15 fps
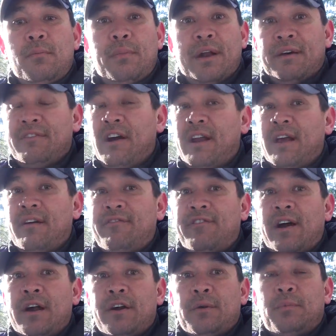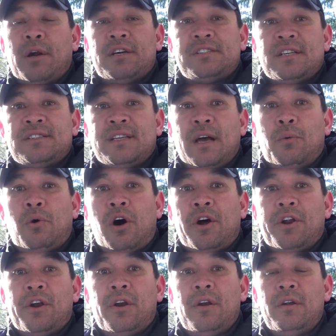But I've got to have fire to process that
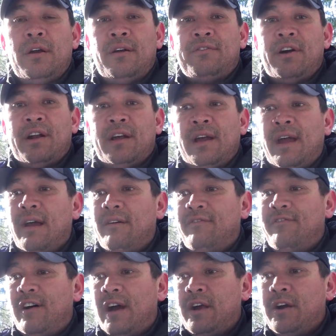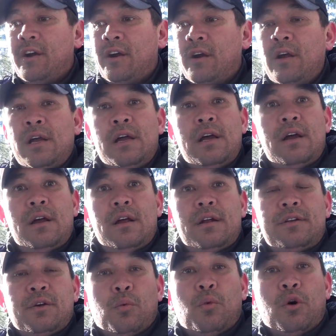water. I've got to have fire
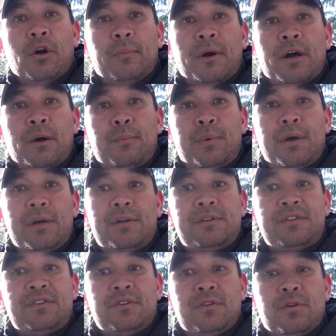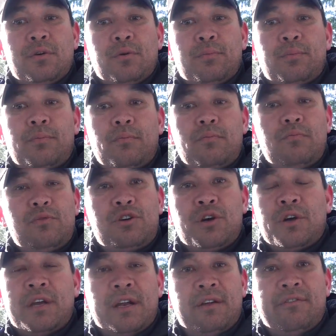to warm up, to
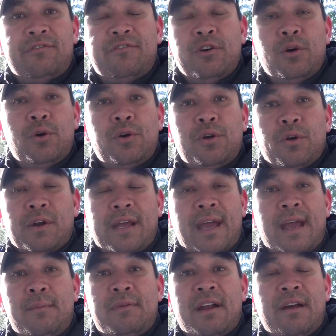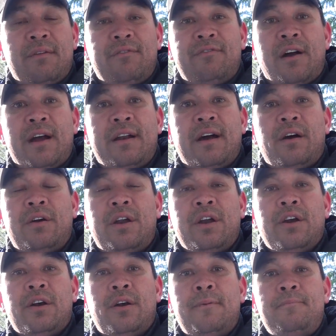cook any food or game that I find out
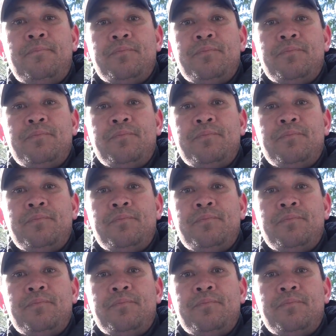here.